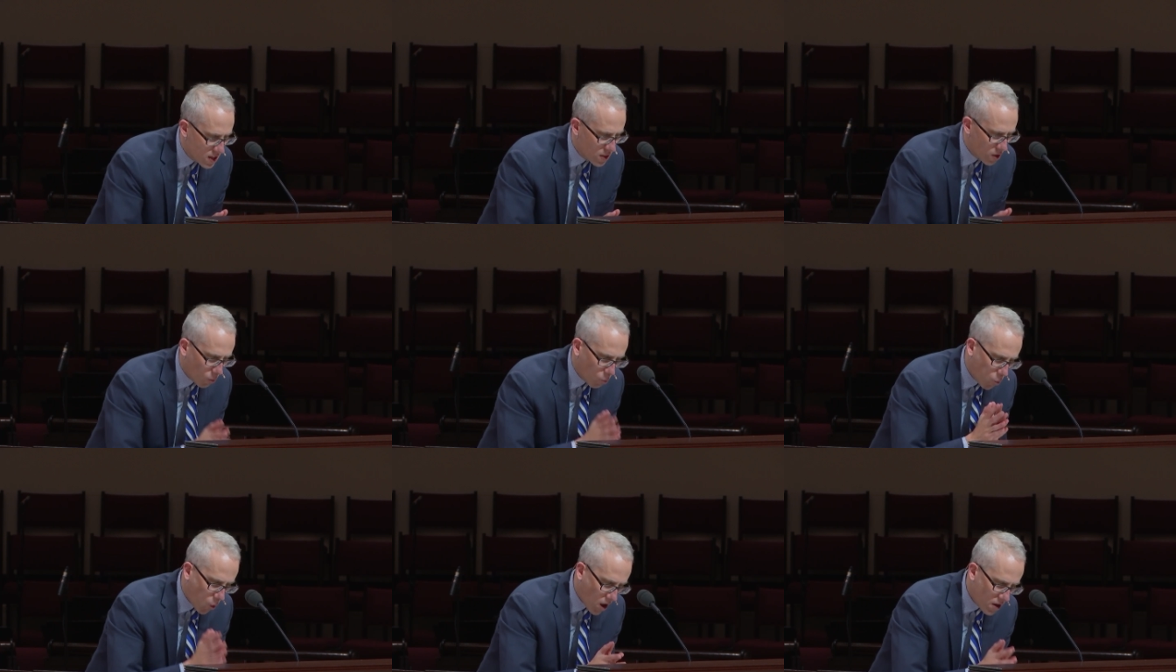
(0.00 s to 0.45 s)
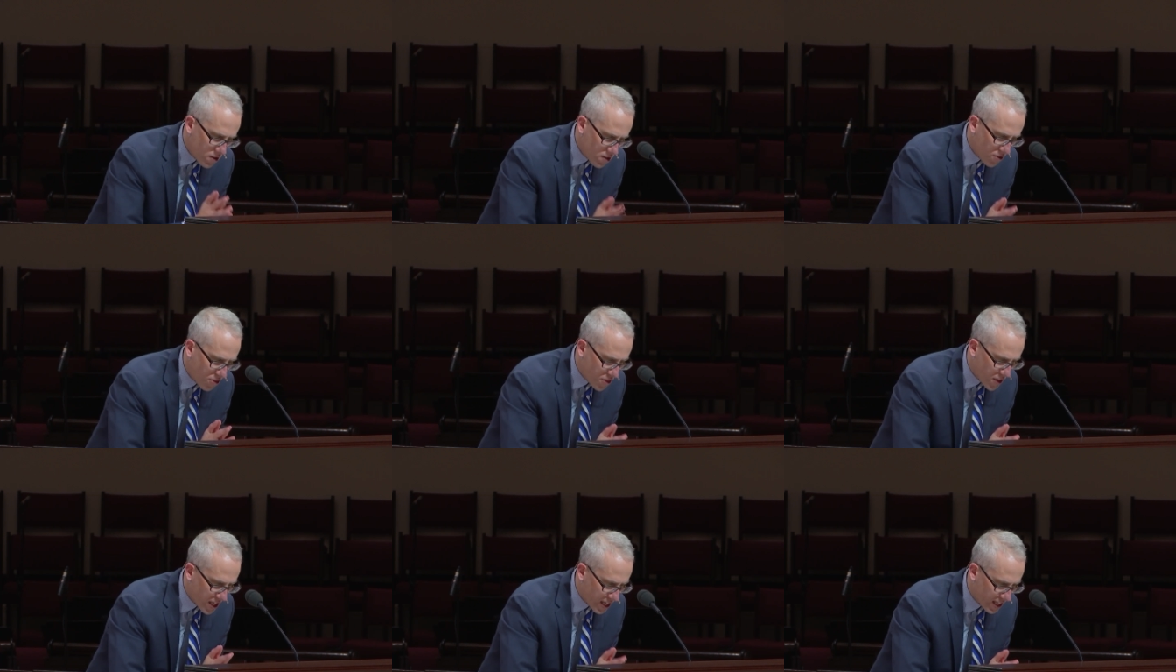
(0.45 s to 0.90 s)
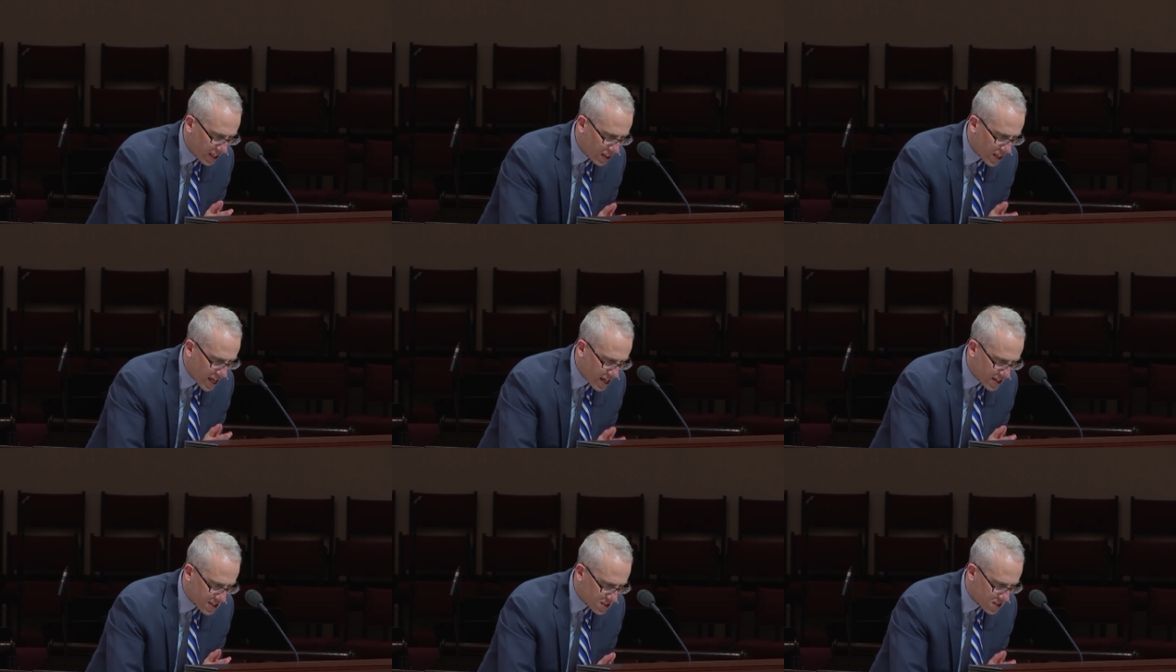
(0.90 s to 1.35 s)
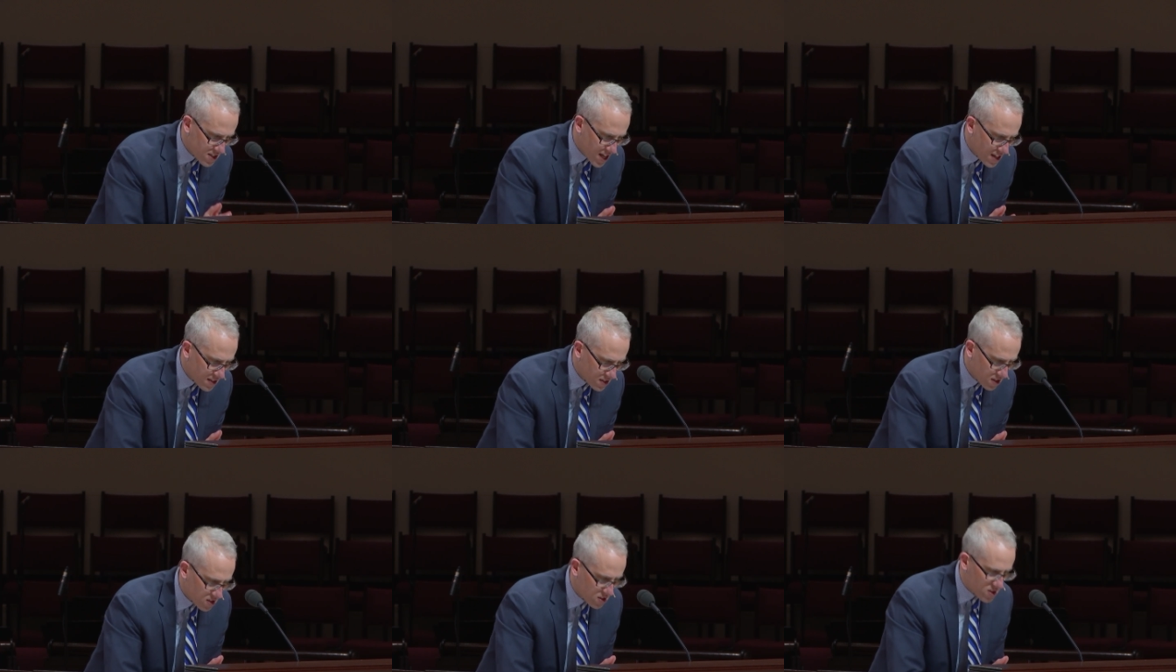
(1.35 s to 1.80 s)
the one thing that is
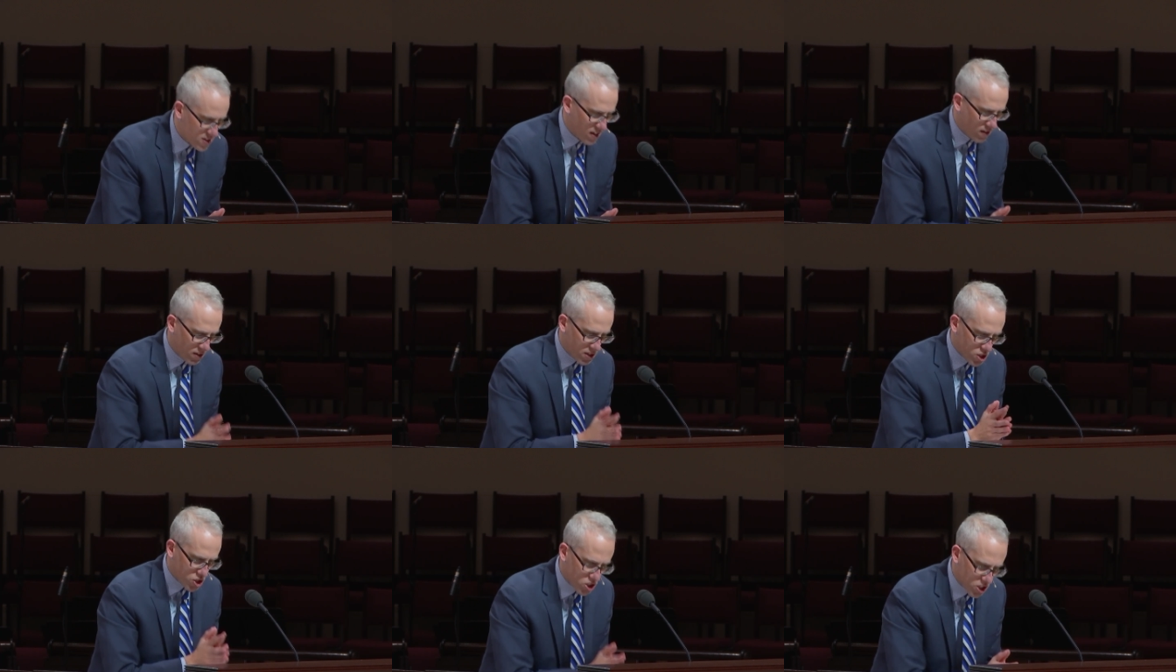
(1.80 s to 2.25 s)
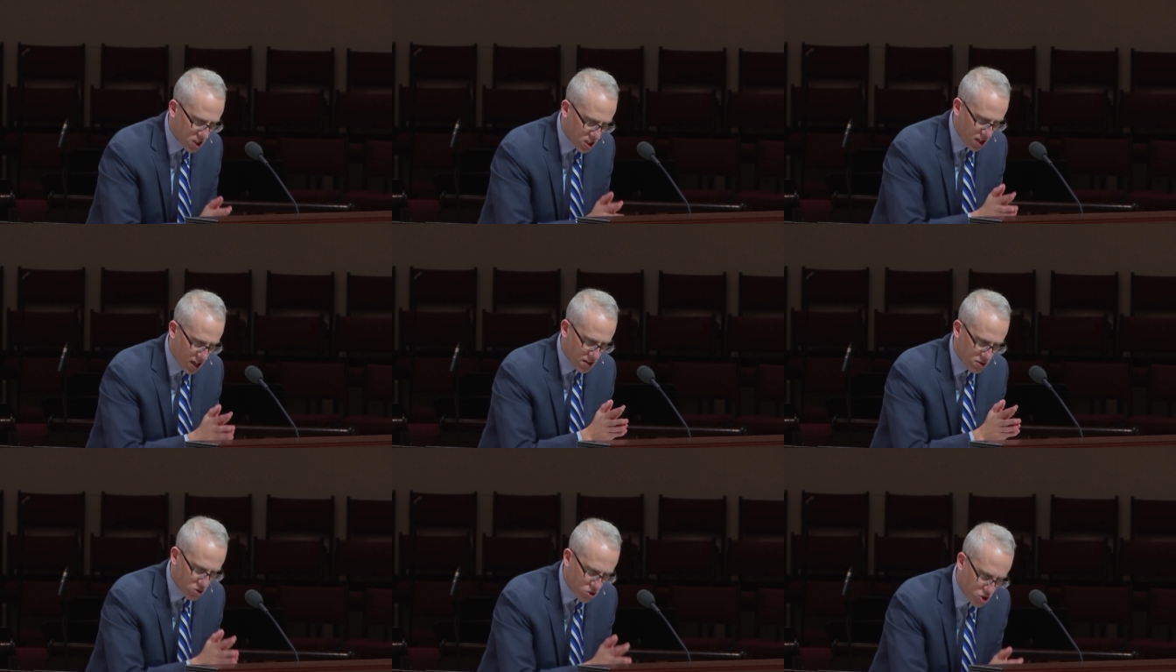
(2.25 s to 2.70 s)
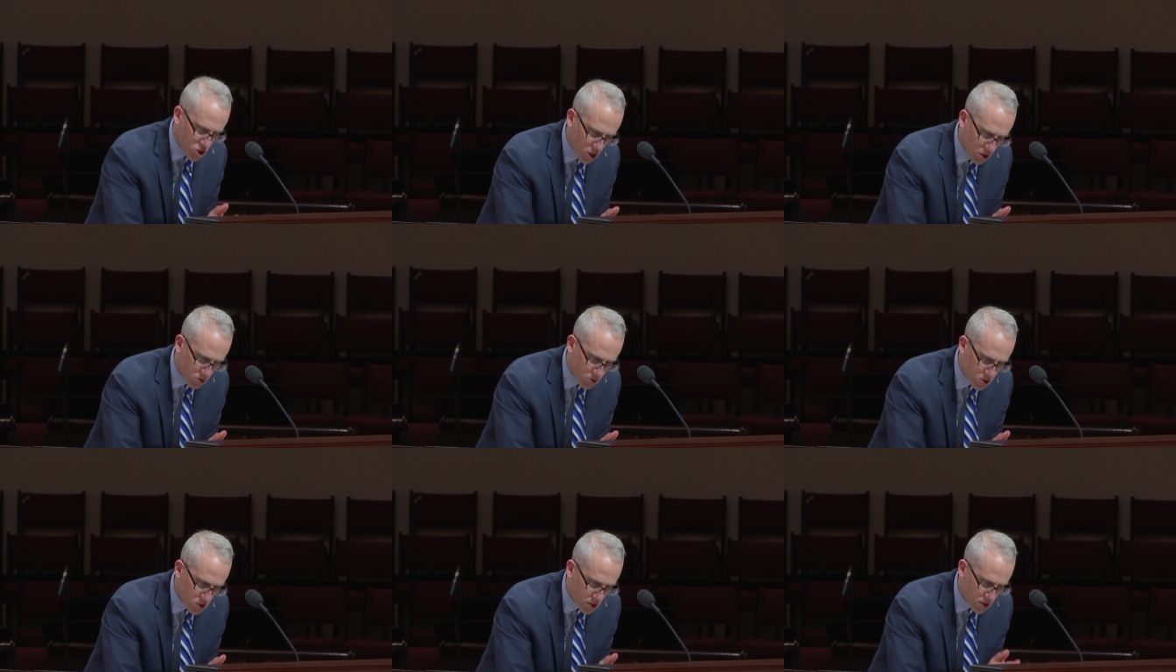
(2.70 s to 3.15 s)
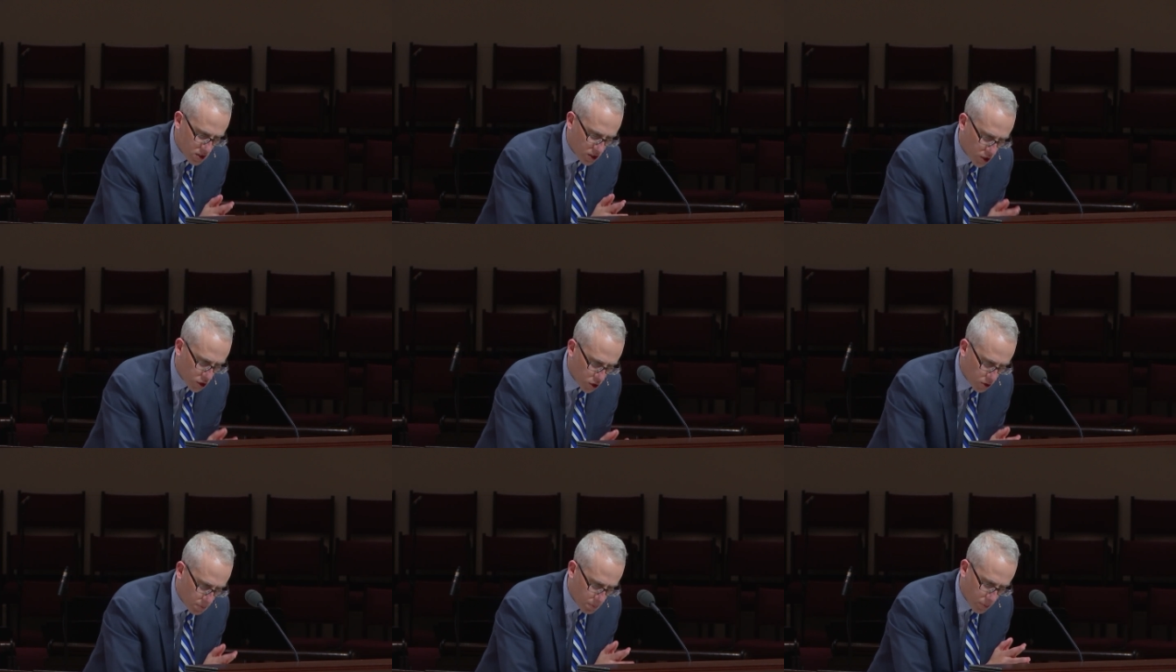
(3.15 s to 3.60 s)
necessary. She has chosen the
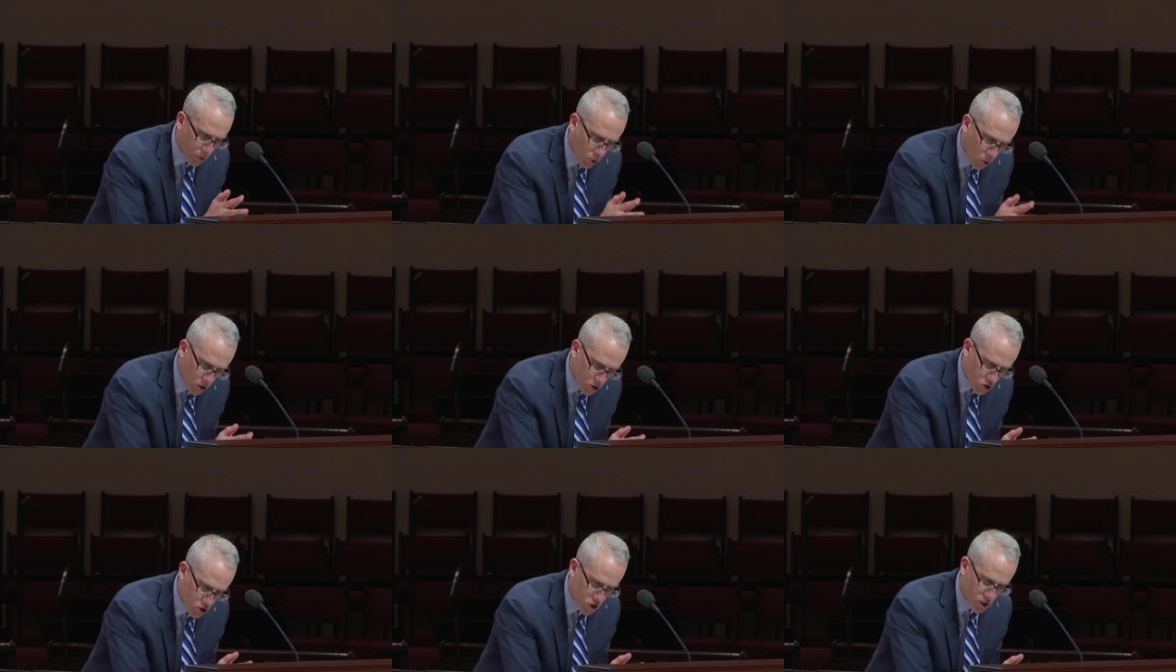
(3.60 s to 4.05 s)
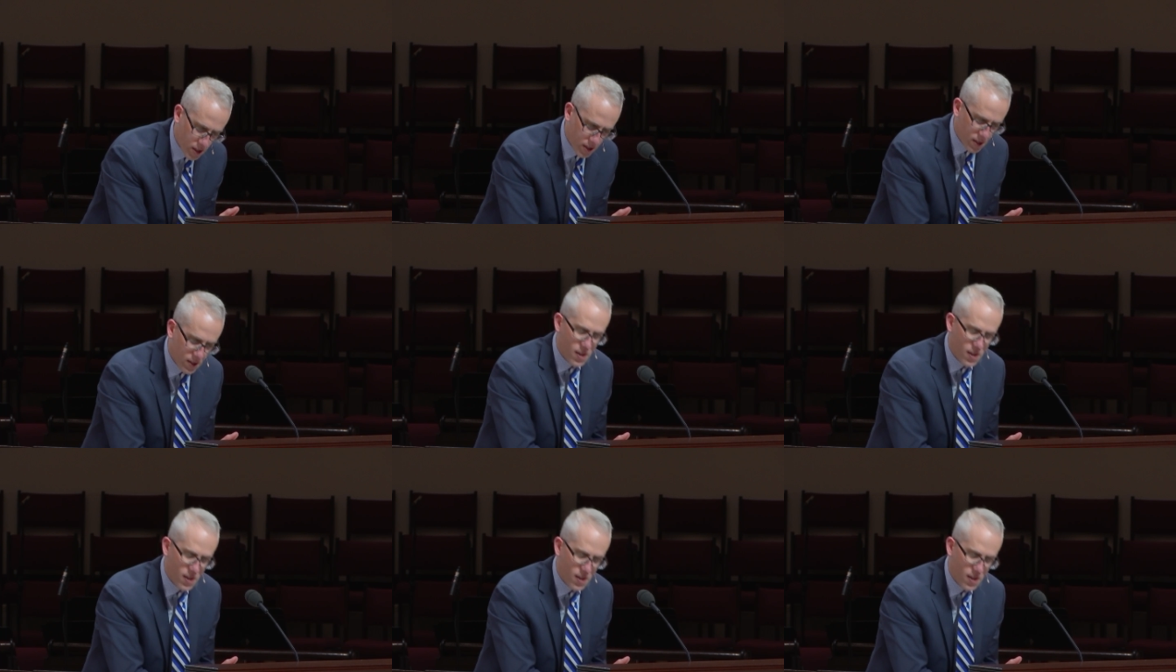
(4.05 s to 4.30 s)
good portion.